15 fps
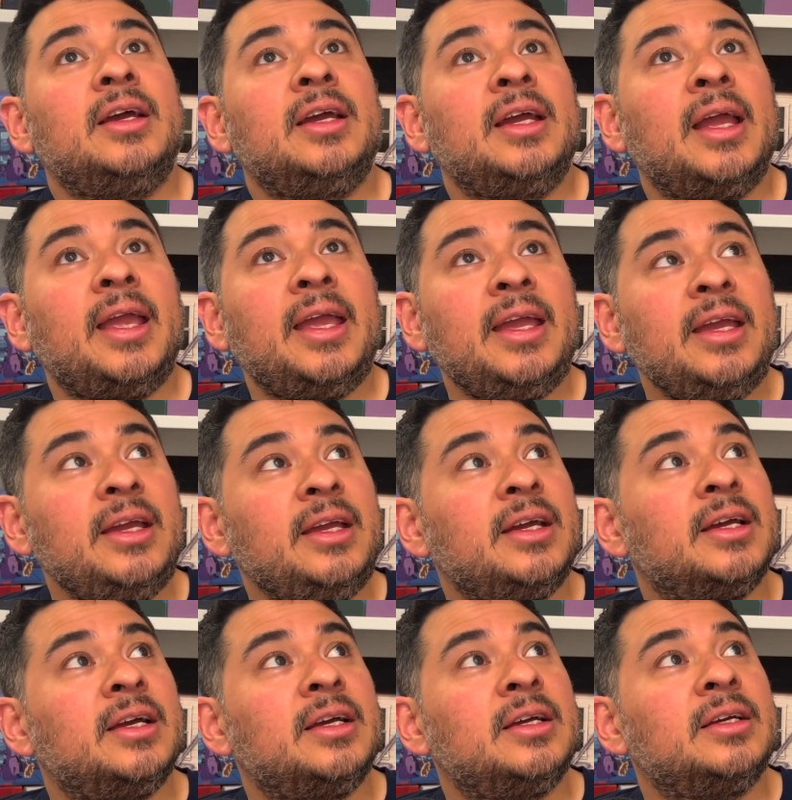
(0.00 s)
He
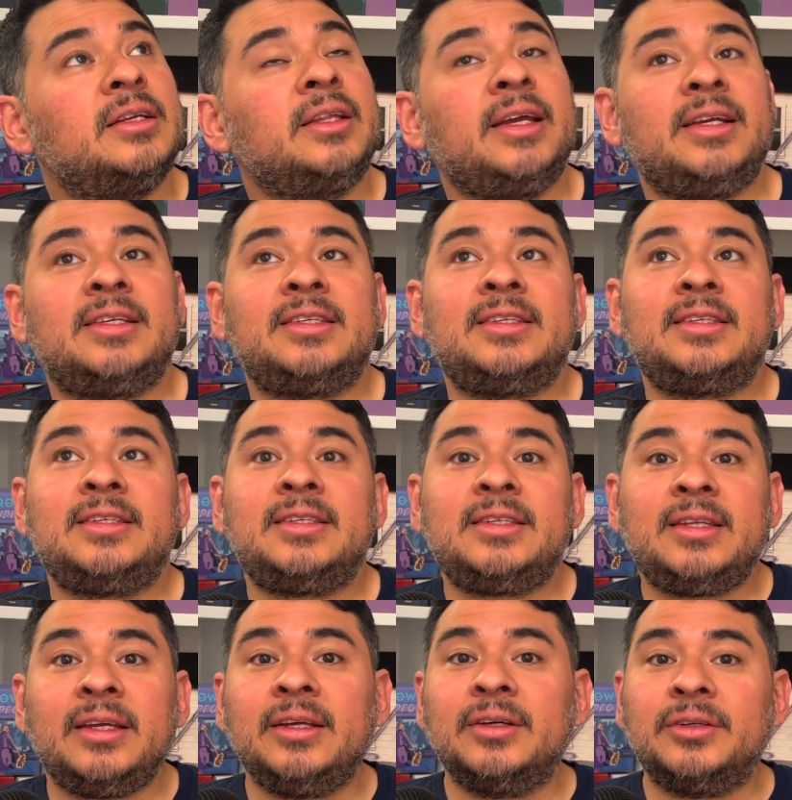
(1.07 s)

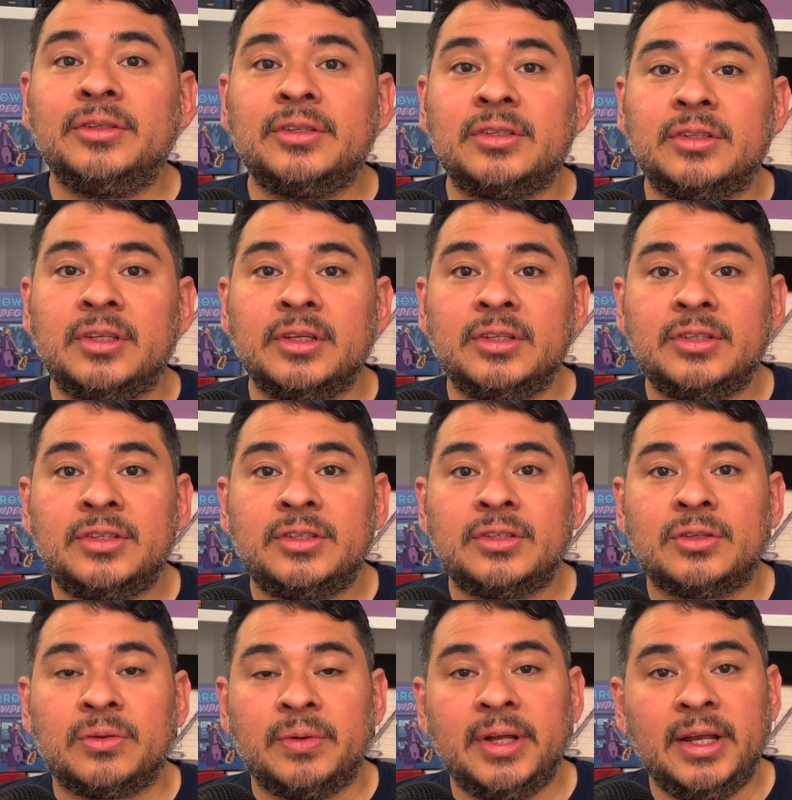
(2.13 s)
steals the
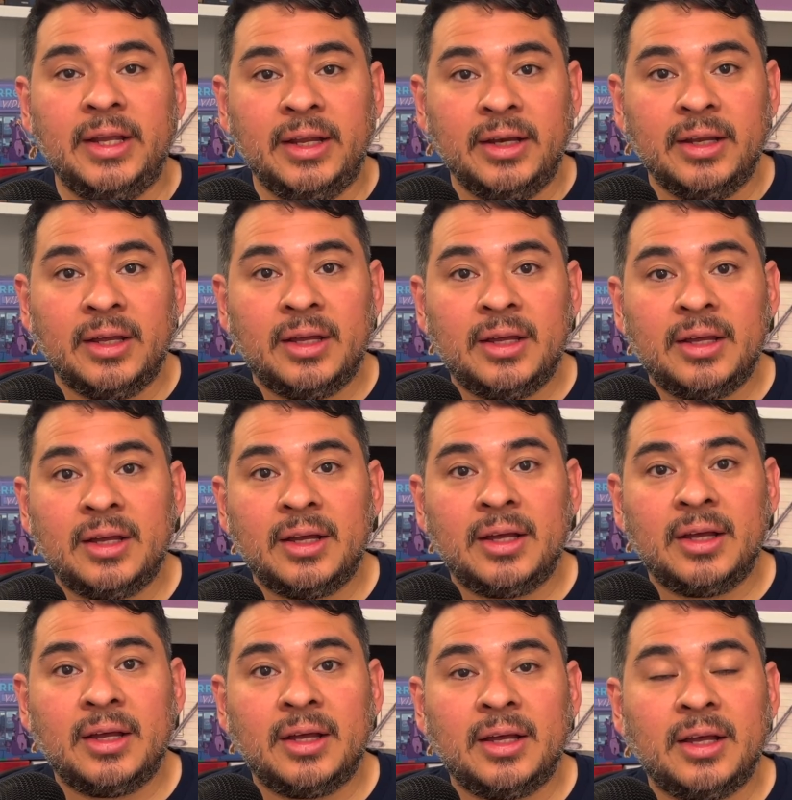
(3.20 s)
screen.
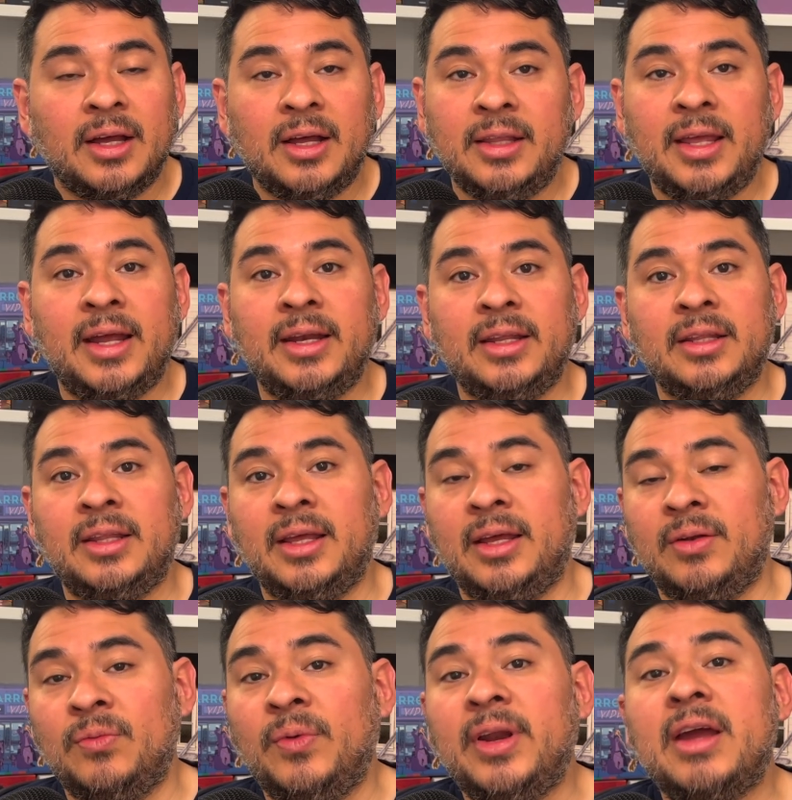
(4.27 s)

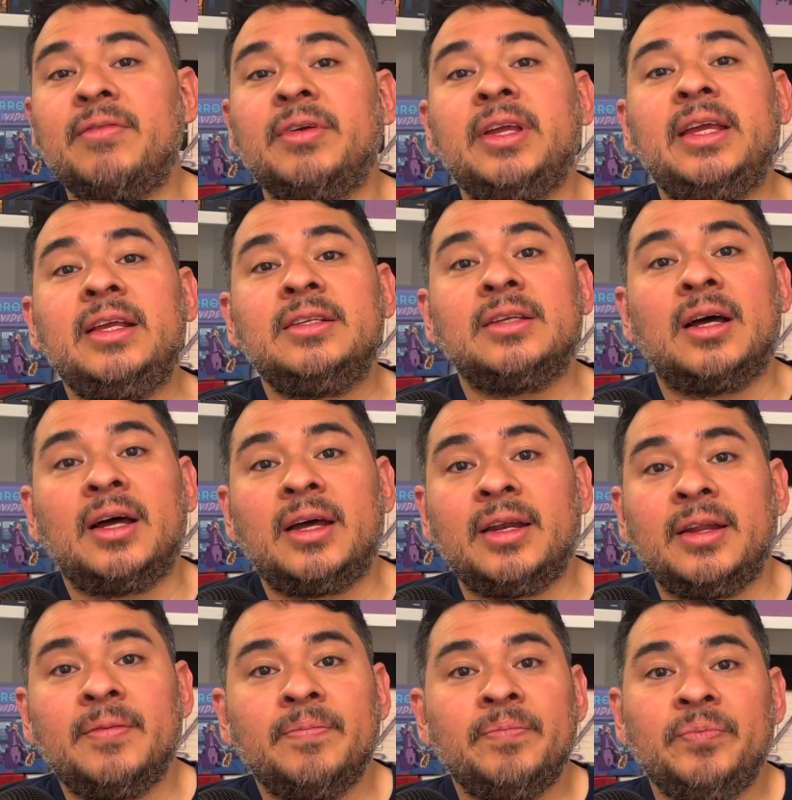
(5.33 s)
That whenever he's
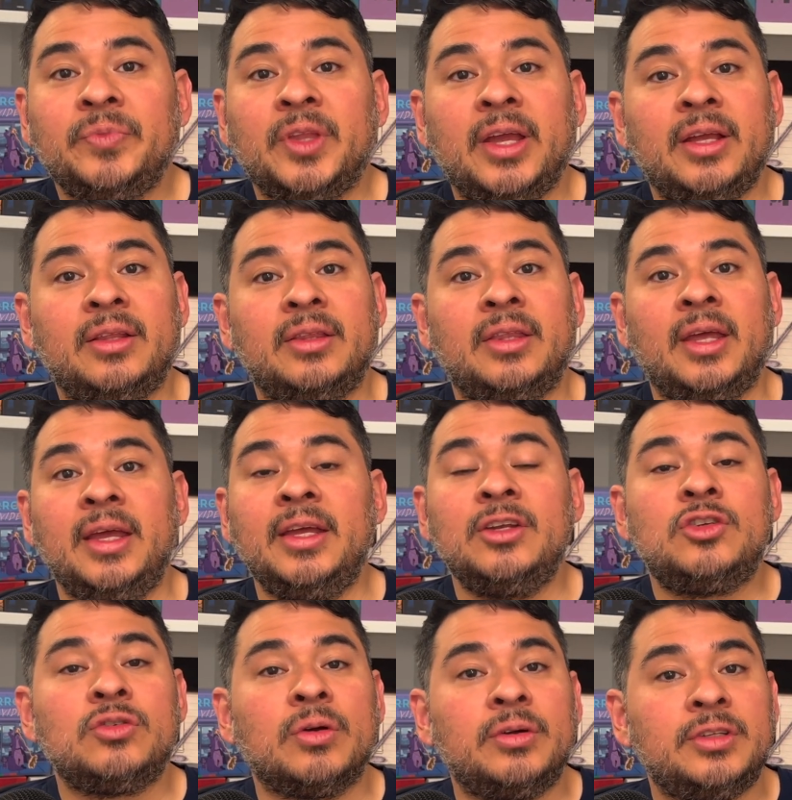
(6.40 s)
on, like, the
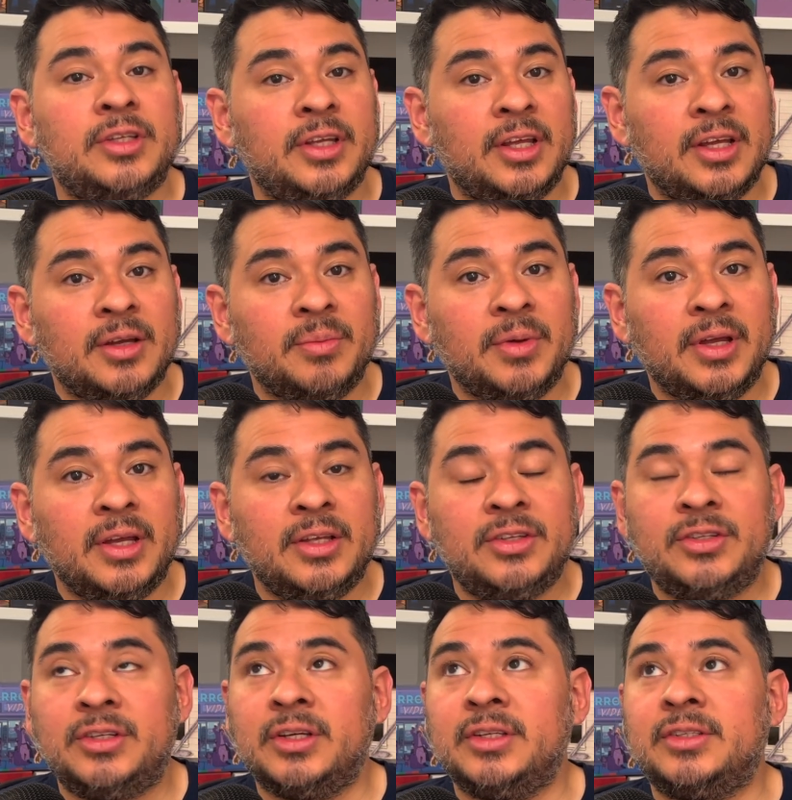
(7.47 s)
intro to him is
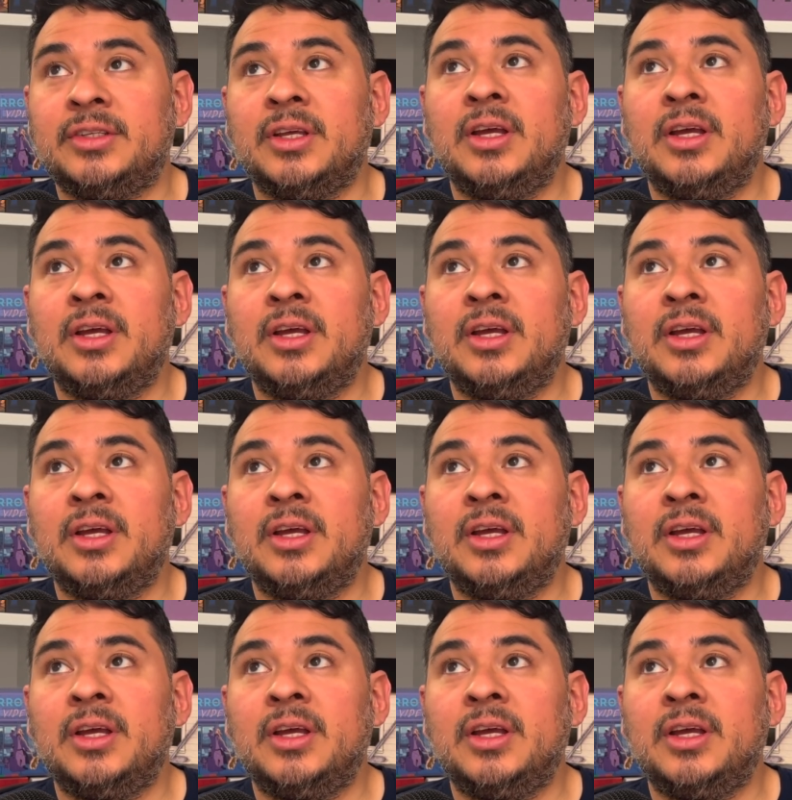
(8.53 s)
just